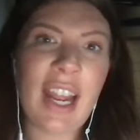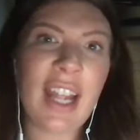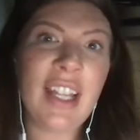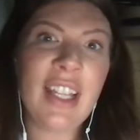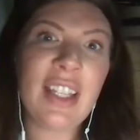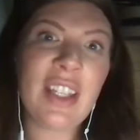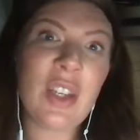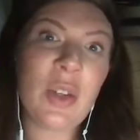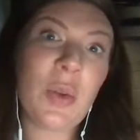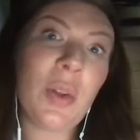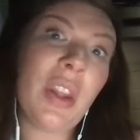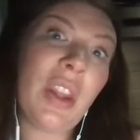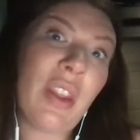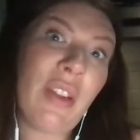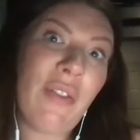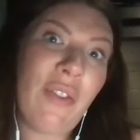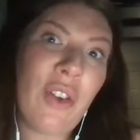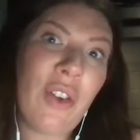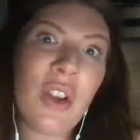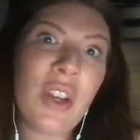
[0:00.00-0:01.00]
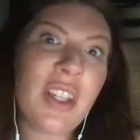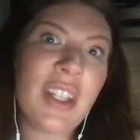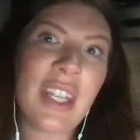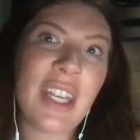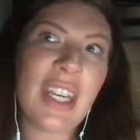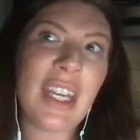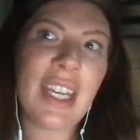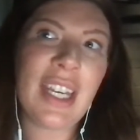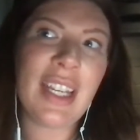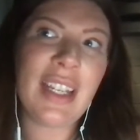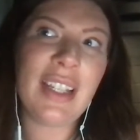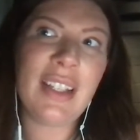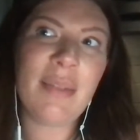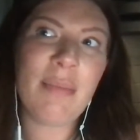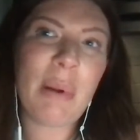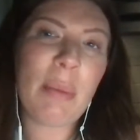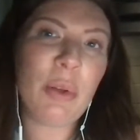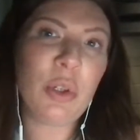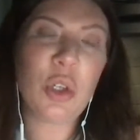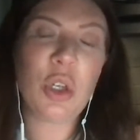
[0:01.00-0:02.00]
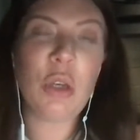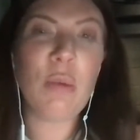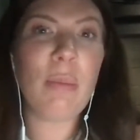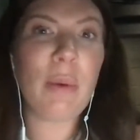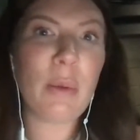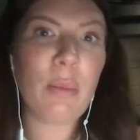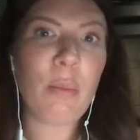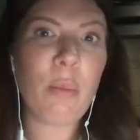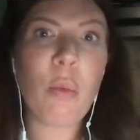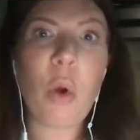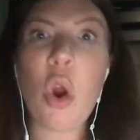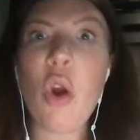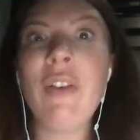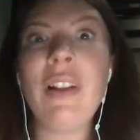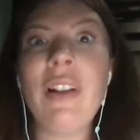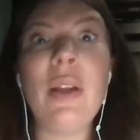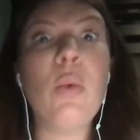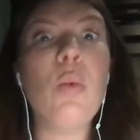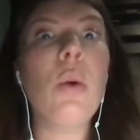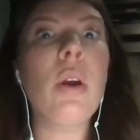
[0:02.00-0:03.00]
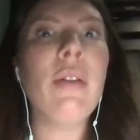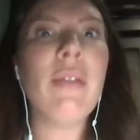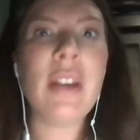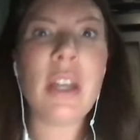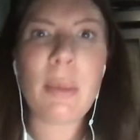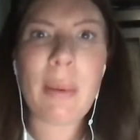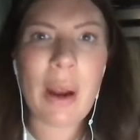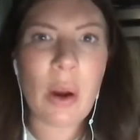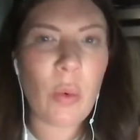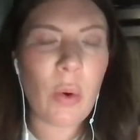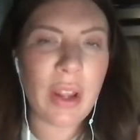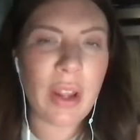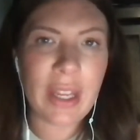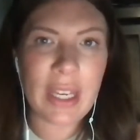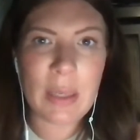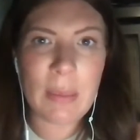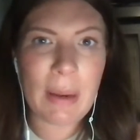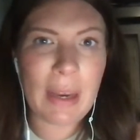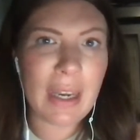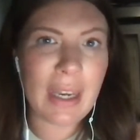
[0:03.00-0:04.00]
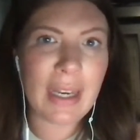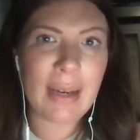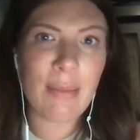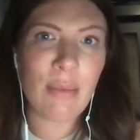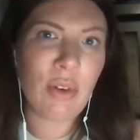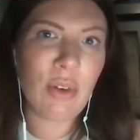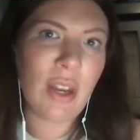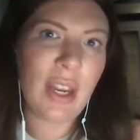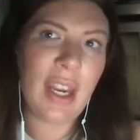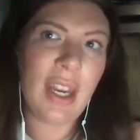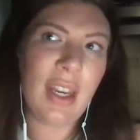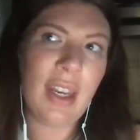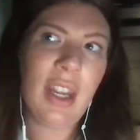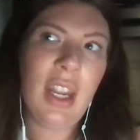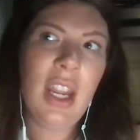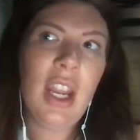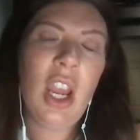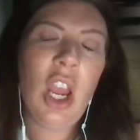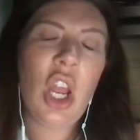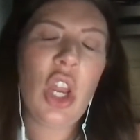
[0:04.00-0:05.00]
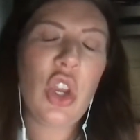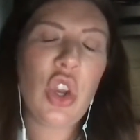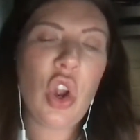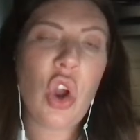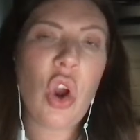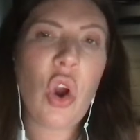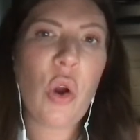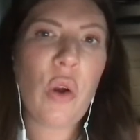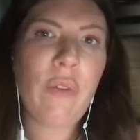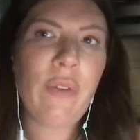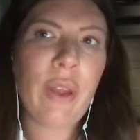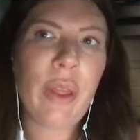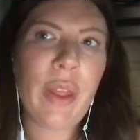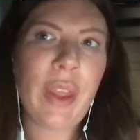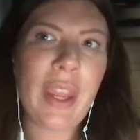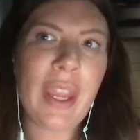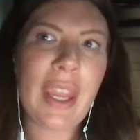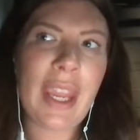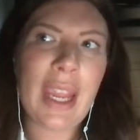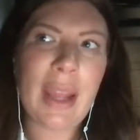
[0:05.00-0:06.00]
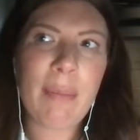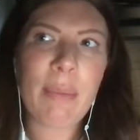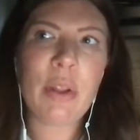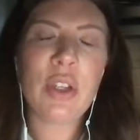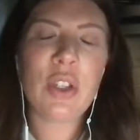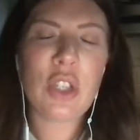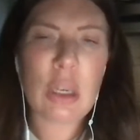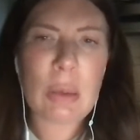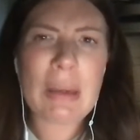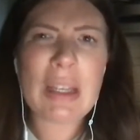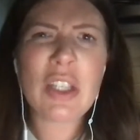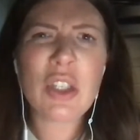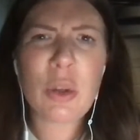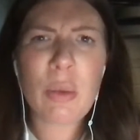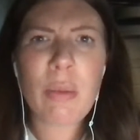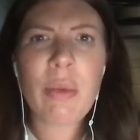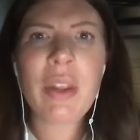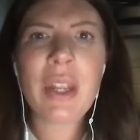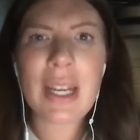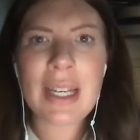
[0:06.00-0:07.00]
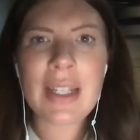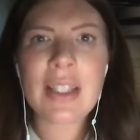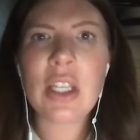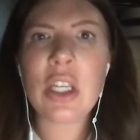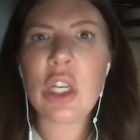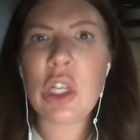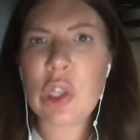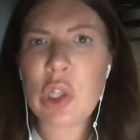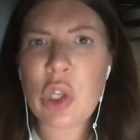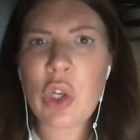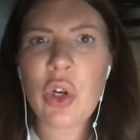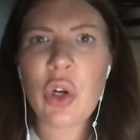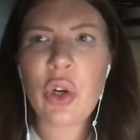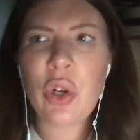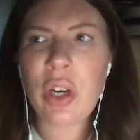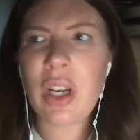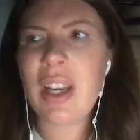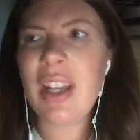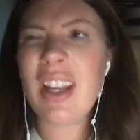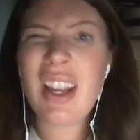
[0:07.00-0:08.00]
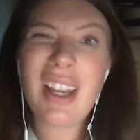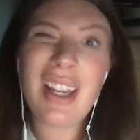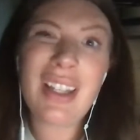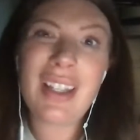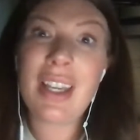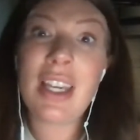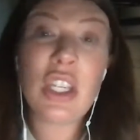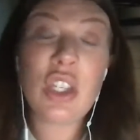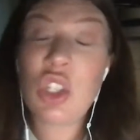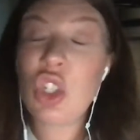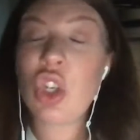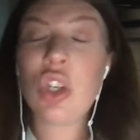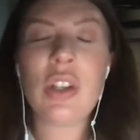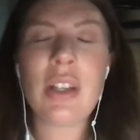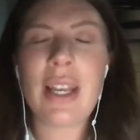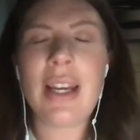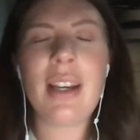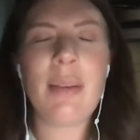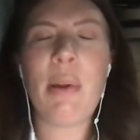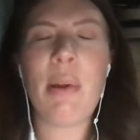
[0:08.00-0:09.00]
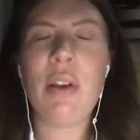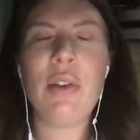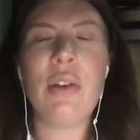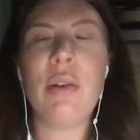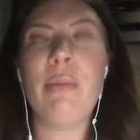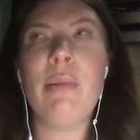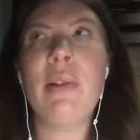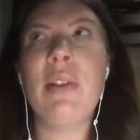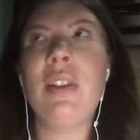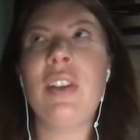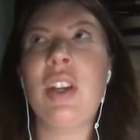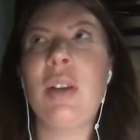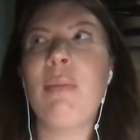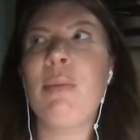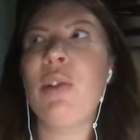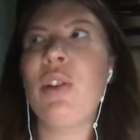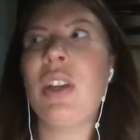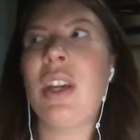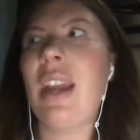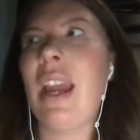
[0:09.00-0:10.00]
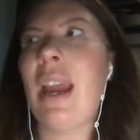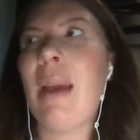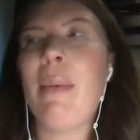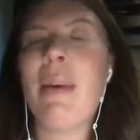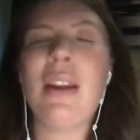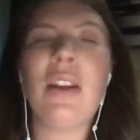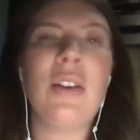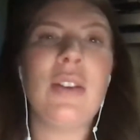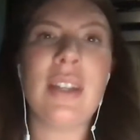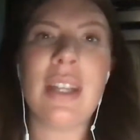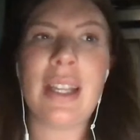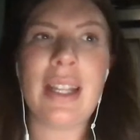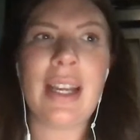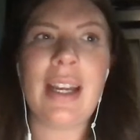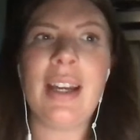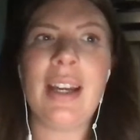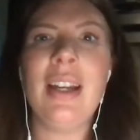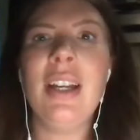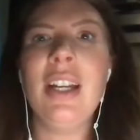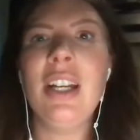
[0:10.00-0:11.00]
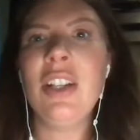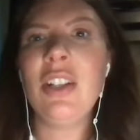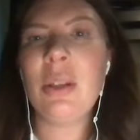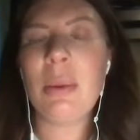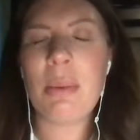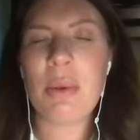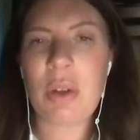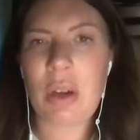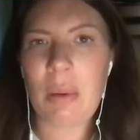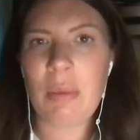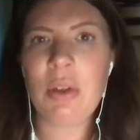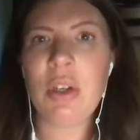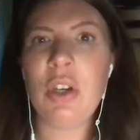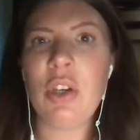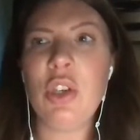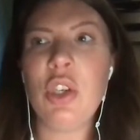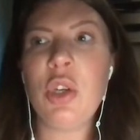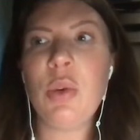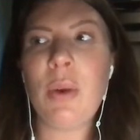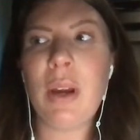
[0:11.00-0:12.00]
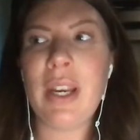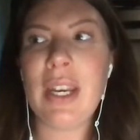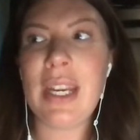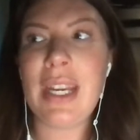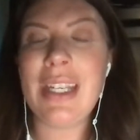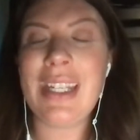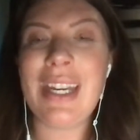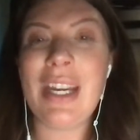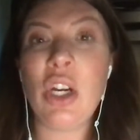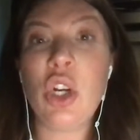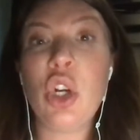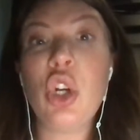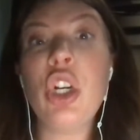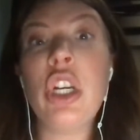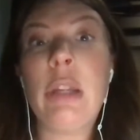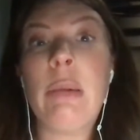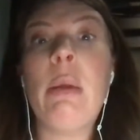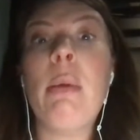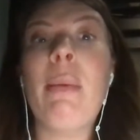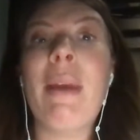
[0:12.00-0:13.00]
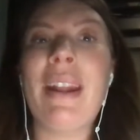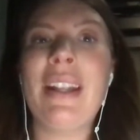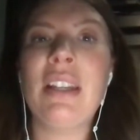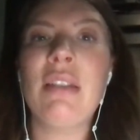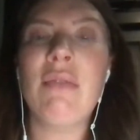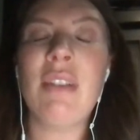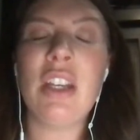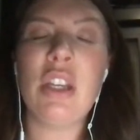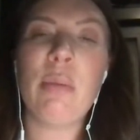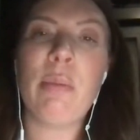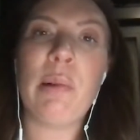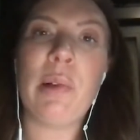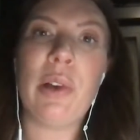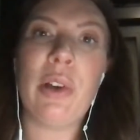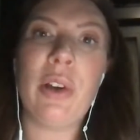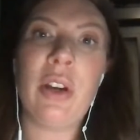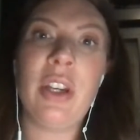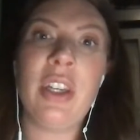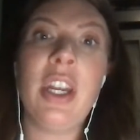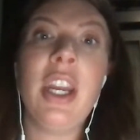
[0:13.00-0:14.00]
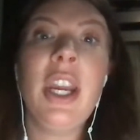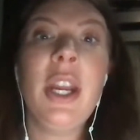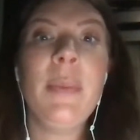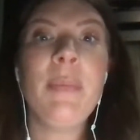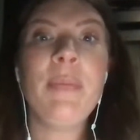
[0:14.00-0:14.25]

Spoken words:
answer. So I think the first thing is people shouldn't be overly worried about where they're spending money and not overthink it. But there's going to be some things that you look and it's just like a personal budget. Am I using that subscription? Do I need it? Could it be better redeployed?